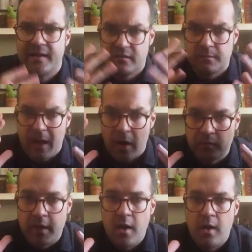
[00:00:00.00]
It's about
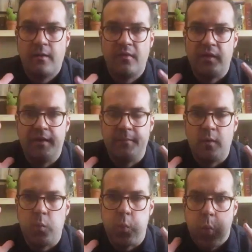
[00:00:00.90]
uh,
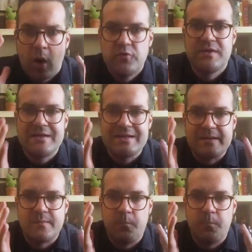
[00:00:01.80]
what you can.